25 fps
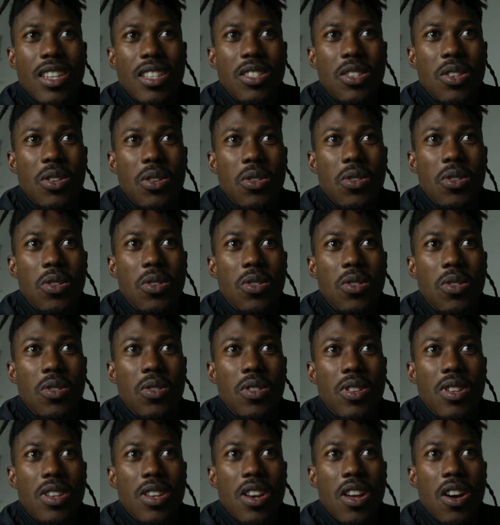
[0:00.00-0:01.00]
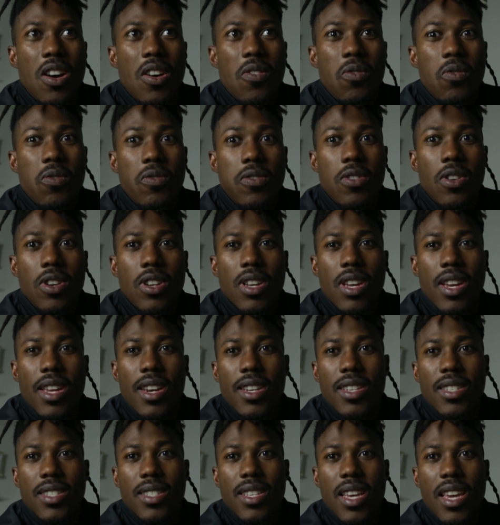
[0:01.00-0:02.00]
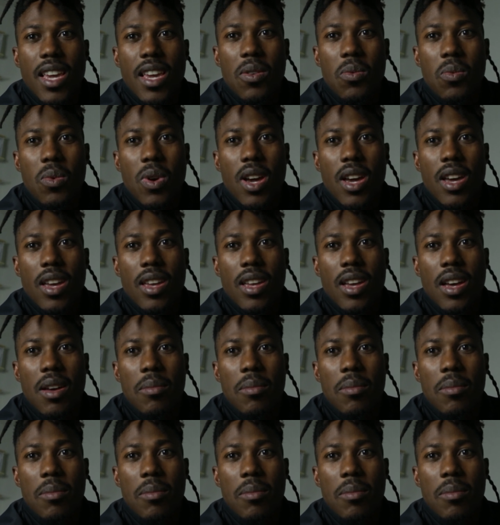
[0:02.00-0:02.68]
to, you know, fully understand what